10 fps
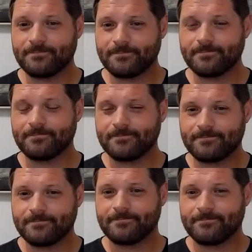
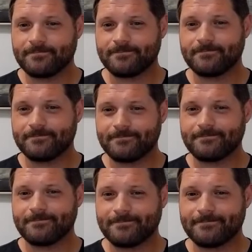
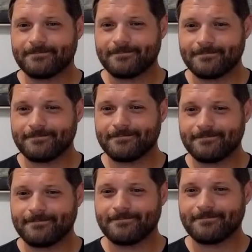
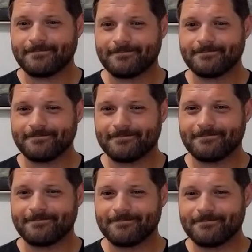
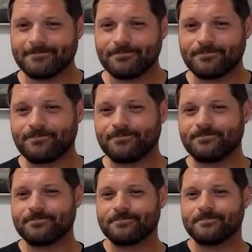
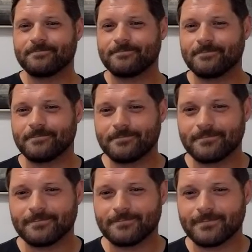
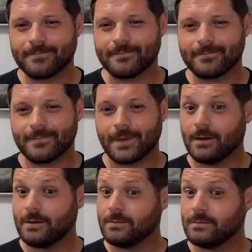
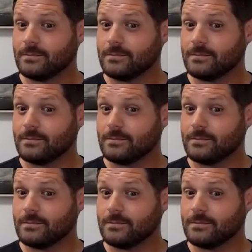The person shown says nothing.